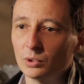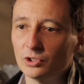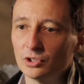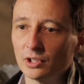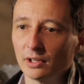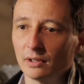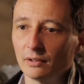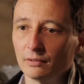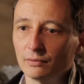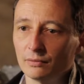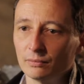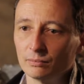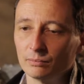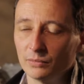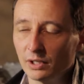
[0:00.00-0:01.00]
which are
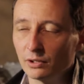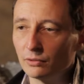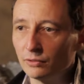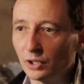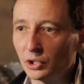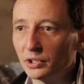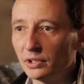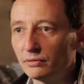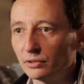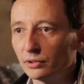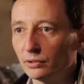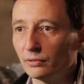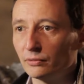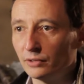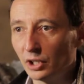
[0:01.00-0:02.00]
very
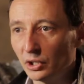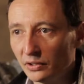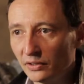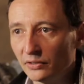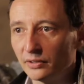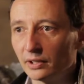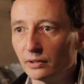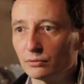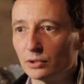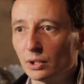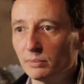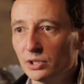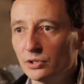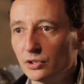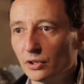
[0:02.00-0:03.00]
different and very distinct
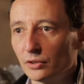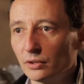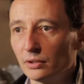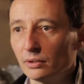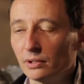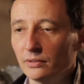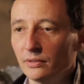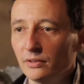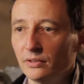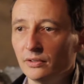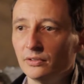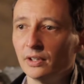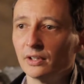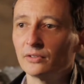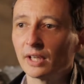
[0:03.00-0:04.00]
from each other. And this
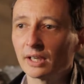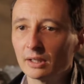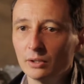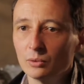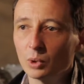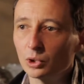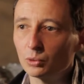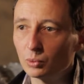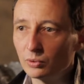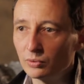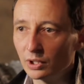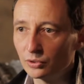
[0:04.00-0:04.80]
is exactly what we